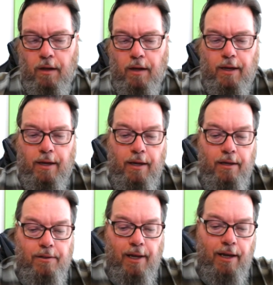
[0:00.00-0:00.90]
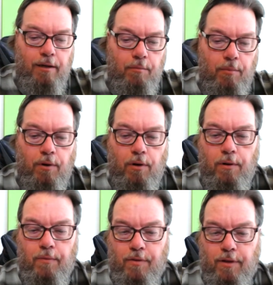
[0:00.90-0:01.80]
Is
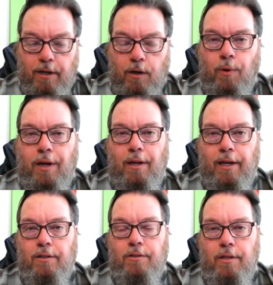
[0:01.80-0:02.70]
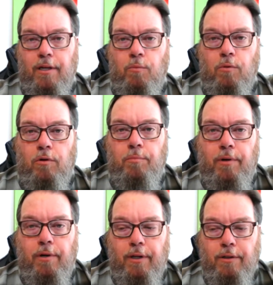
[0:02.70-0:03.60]
Edinburgh Scenic Wetlands the World
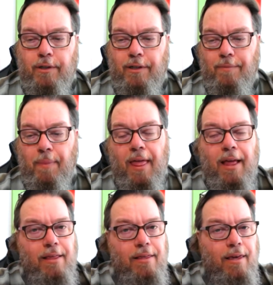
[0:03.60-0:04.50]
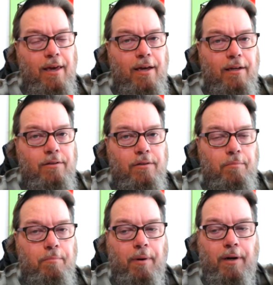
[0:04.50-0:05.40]
Birding Center? Yes,
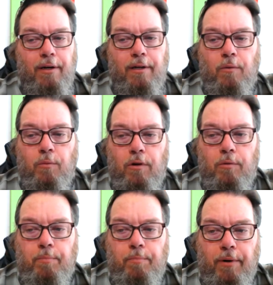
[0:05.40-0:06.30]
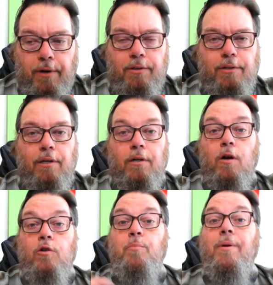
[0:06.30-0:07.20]
but the World Birding Center
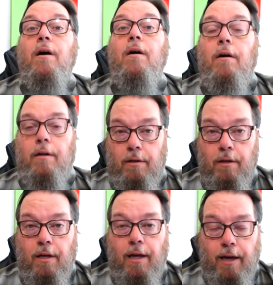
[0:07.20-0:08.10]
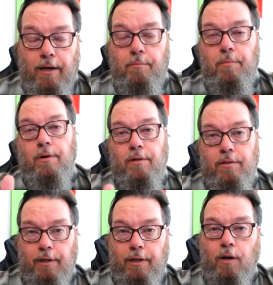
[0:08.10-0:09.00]
goes beyond Edinburgh
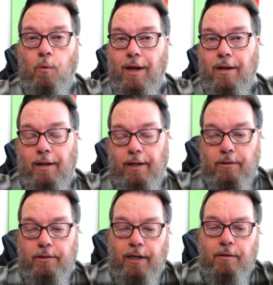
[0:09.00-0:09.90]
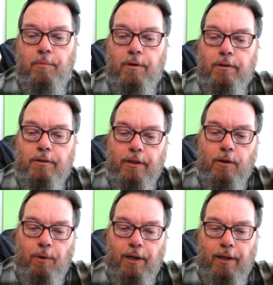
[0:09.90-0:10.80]
Scenic Wetlands. Edinburgh Scenic
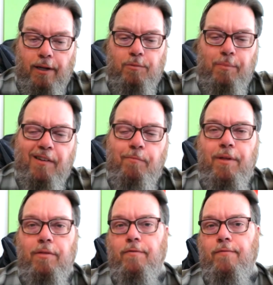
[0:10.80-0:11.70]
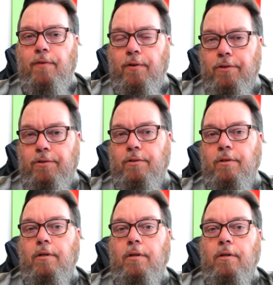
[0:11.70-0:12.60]
Wetlands may have been the first
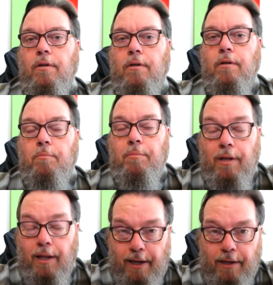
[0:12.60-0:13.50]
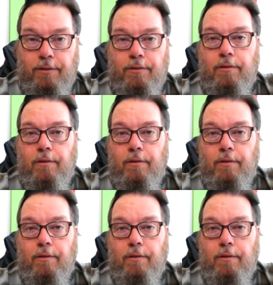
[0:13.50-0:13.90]
place